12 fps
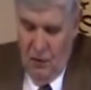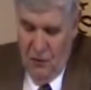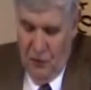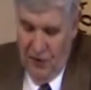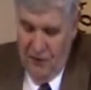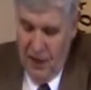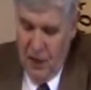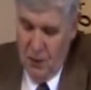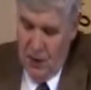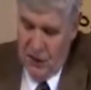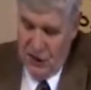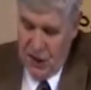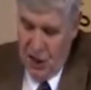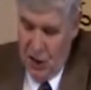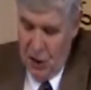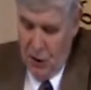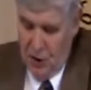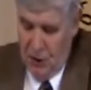For if anyone is a
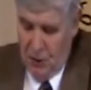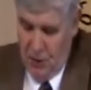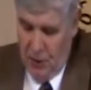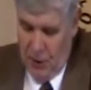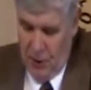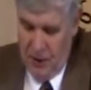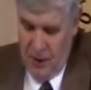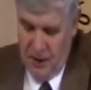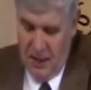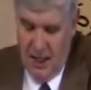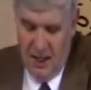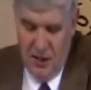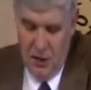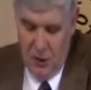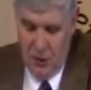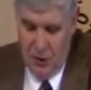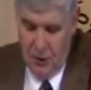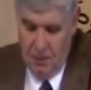hearer of the word, and not a
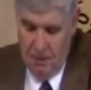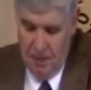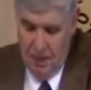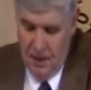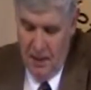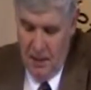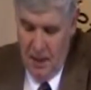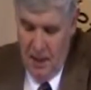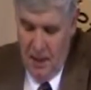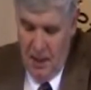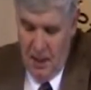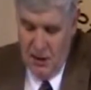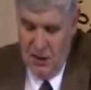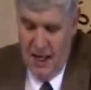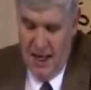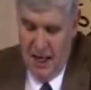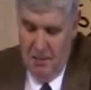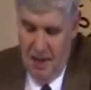doer, he is
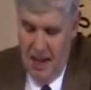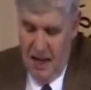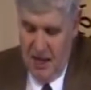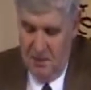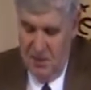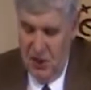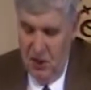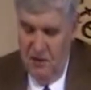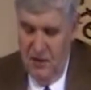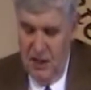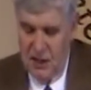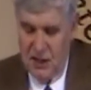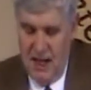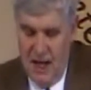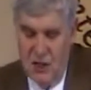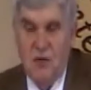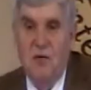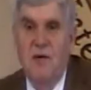like a man observing his
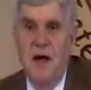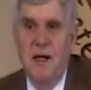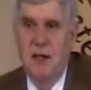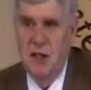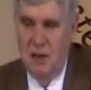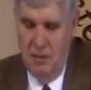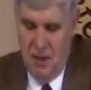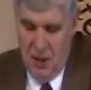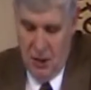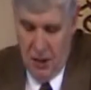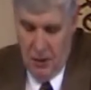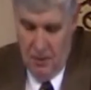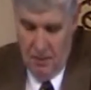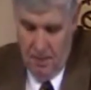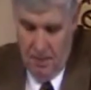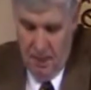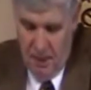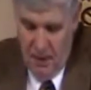natural face in a mirror.
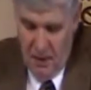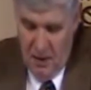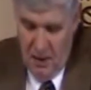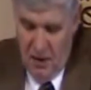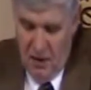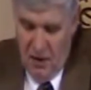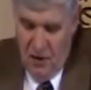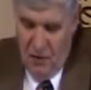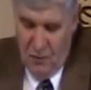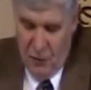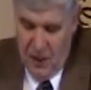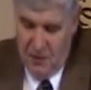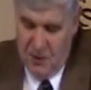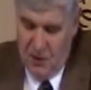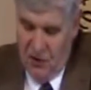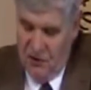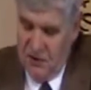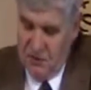For he
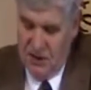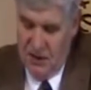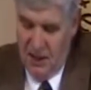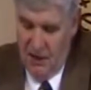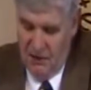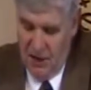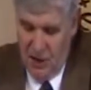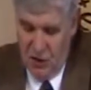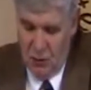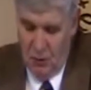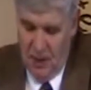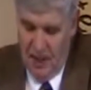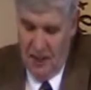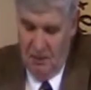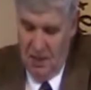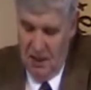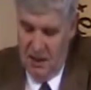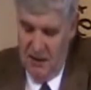observes himself, goes away, and
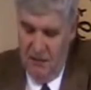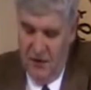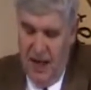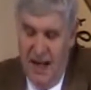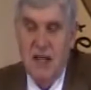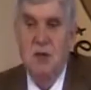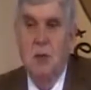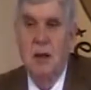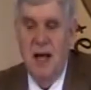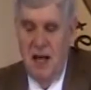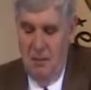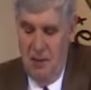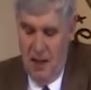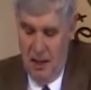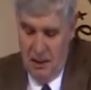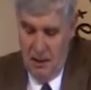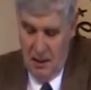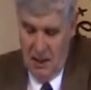immediately forgets what kind of
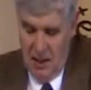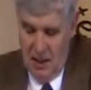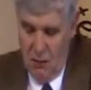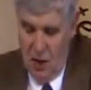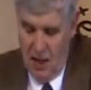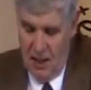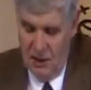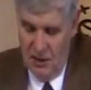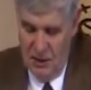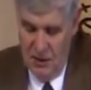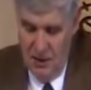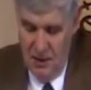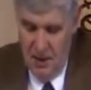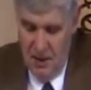man he was.